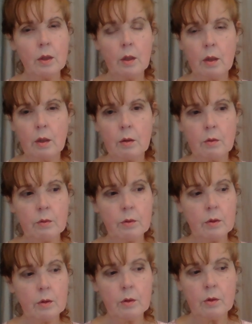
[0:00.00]
uh,
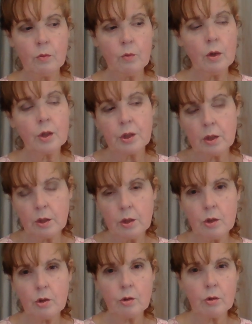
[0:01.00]
washing a
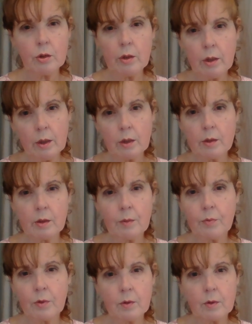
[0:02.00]
dish or knitting
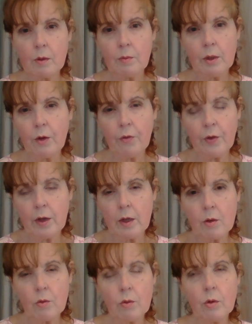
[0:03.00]
some, some little
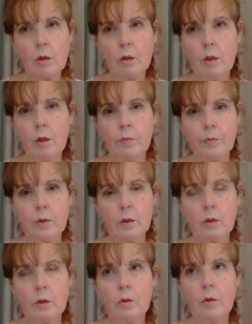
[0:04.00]
thing or
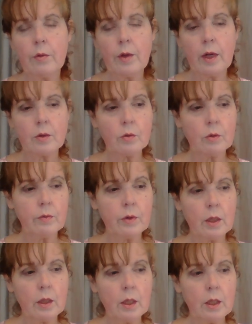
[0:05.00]
or that sort of
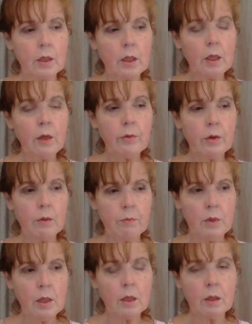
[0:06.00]
thing, and that even the
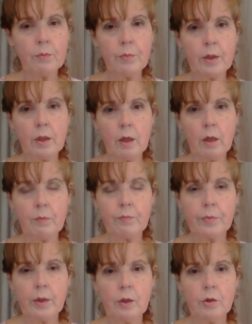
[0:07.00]
men
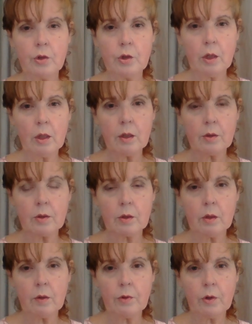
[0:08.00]
became jealous
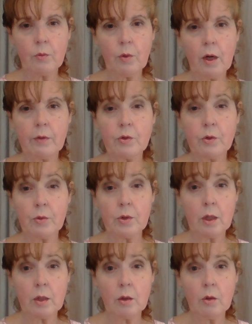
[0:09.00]
of their wives who
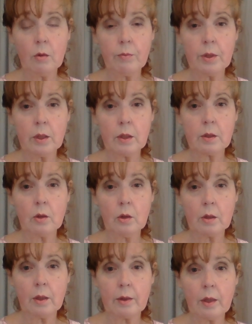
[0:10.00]
stayed home because it
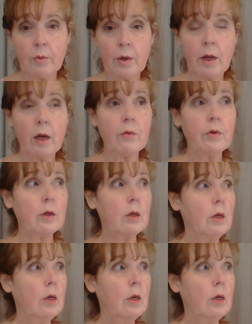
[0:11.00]
looked like they were having